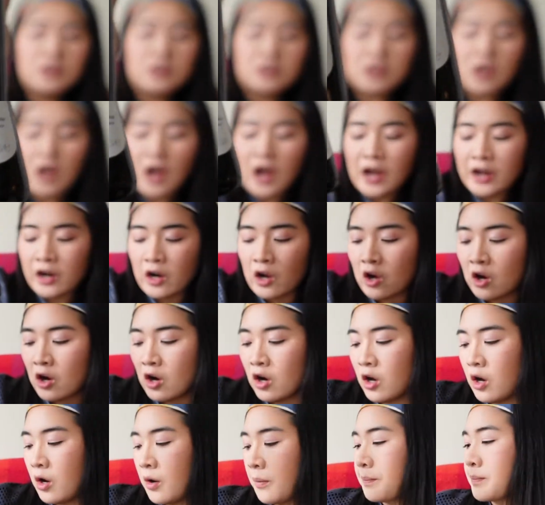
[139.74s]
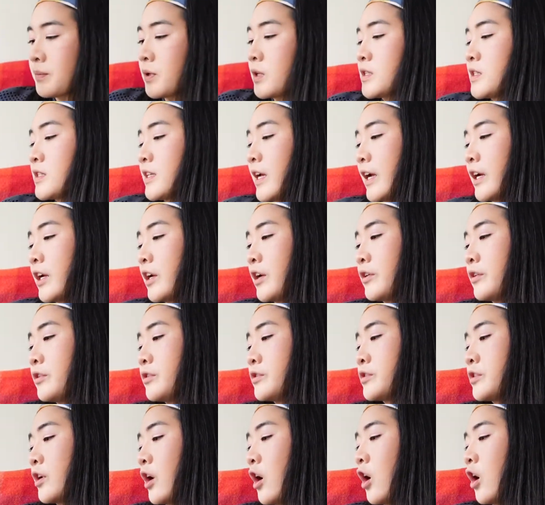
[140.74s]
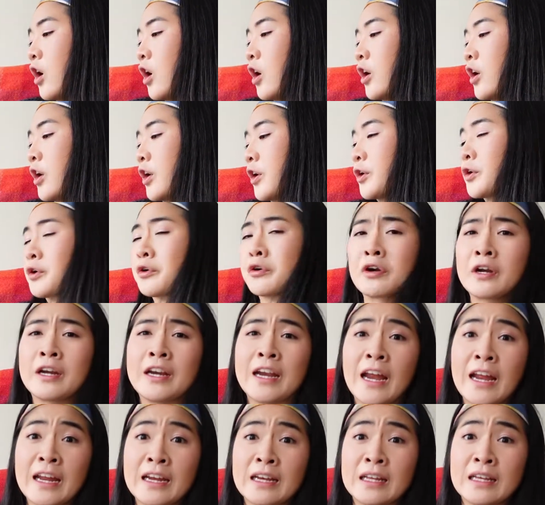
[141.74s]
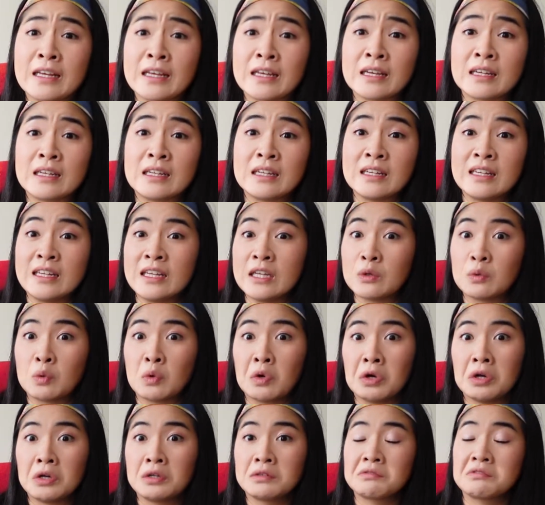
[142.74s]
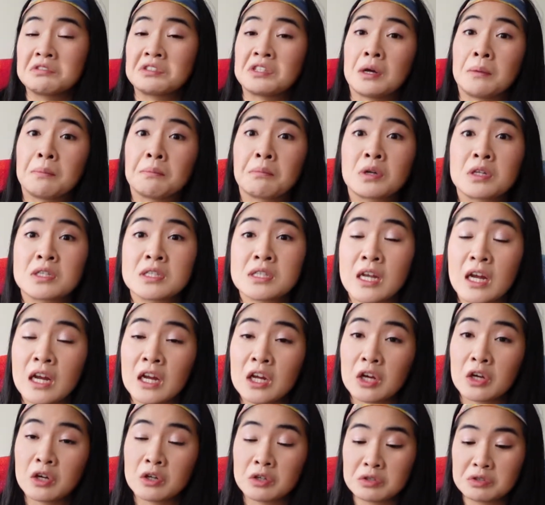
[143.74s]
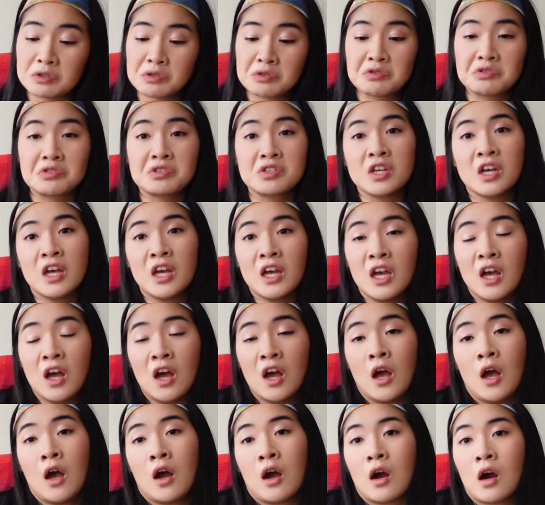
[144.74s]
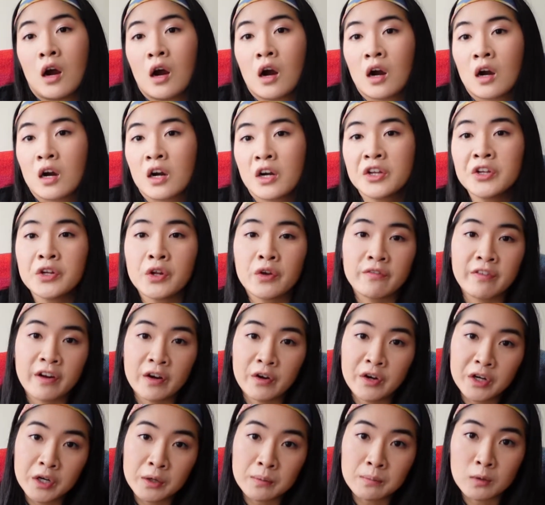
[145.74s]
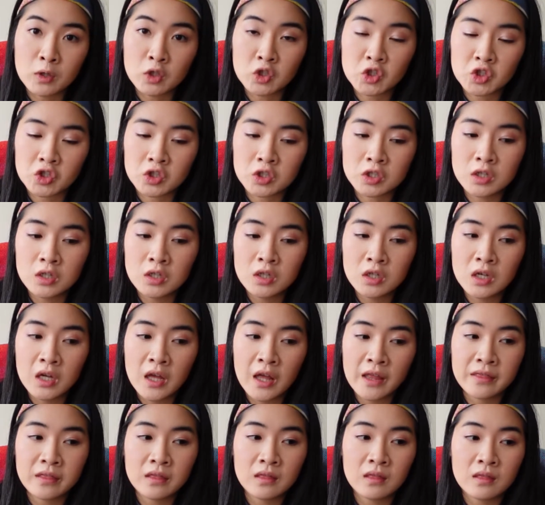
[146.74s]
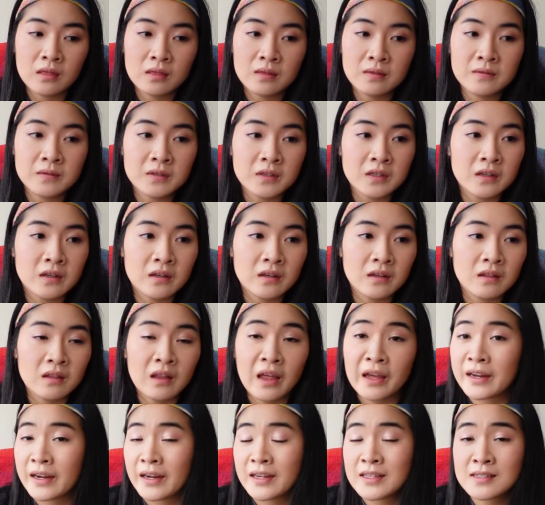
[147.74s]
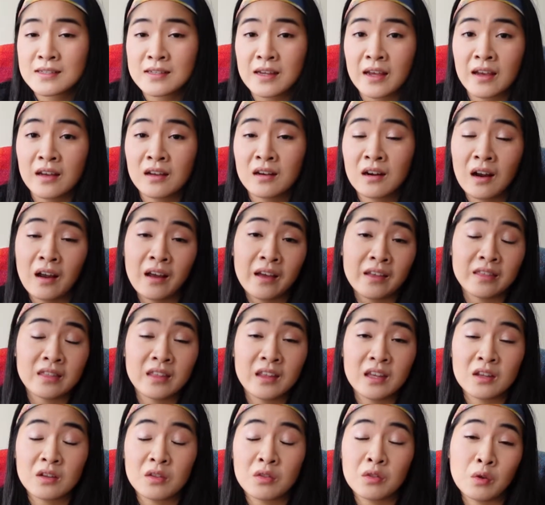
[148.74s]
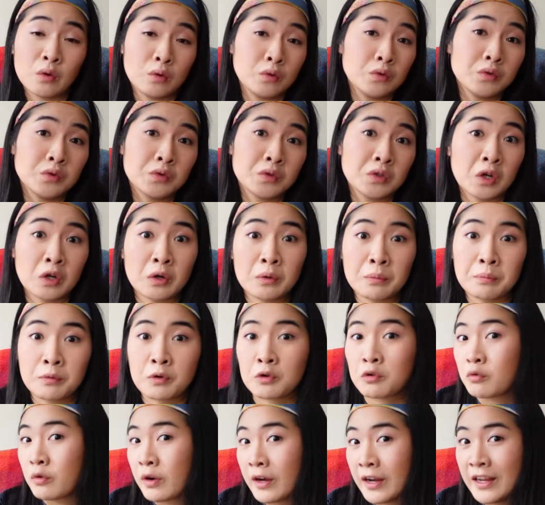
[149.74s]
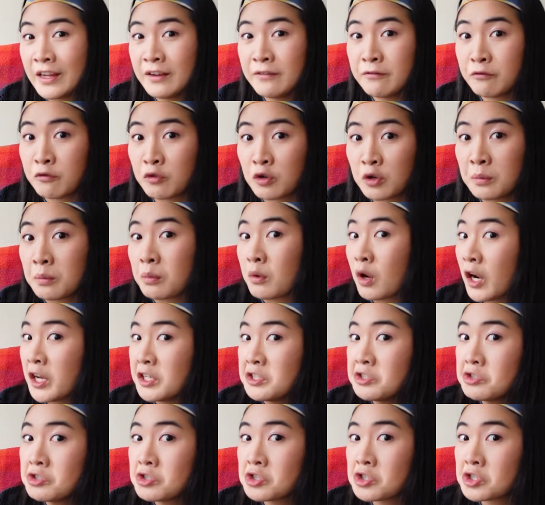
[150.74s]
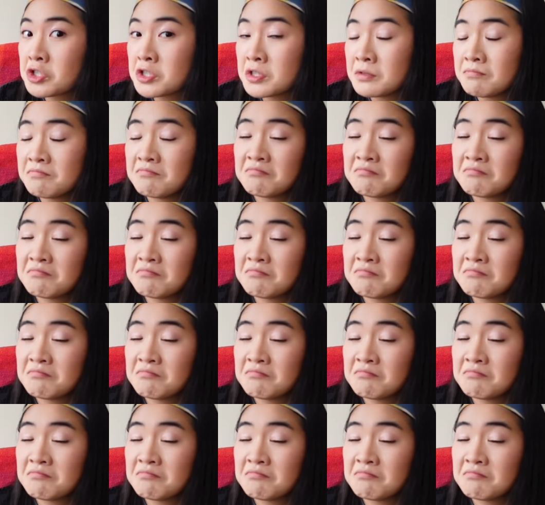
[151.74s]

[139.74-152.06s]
Not all Proseccos are created equal. Some Proseccos are, very commercial. And like I said, I think those are great for brunch,